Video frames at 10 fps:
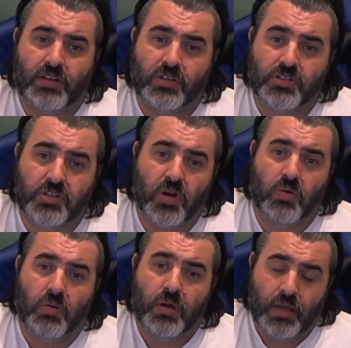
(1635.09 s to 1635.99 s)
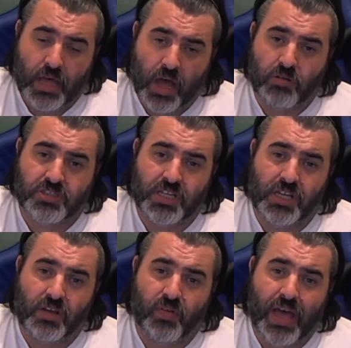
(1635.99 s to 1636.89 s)
So I'll
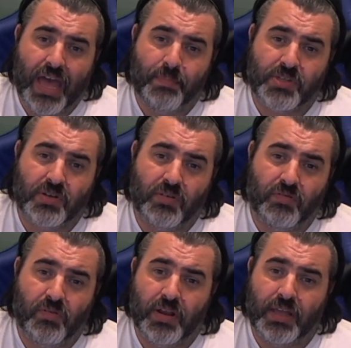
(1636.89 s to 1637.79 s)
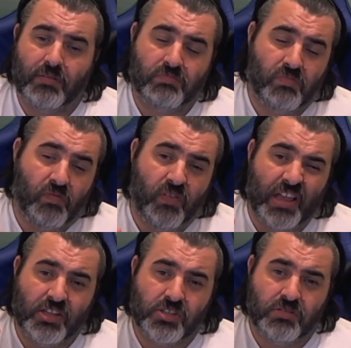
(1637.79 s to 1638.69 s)
see you for episode 3
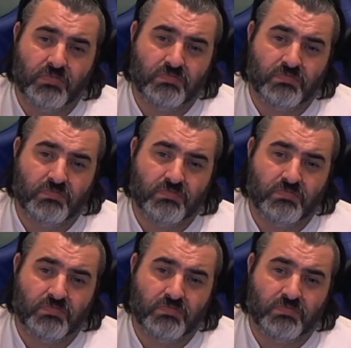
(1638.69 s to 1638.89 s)
fairly soon.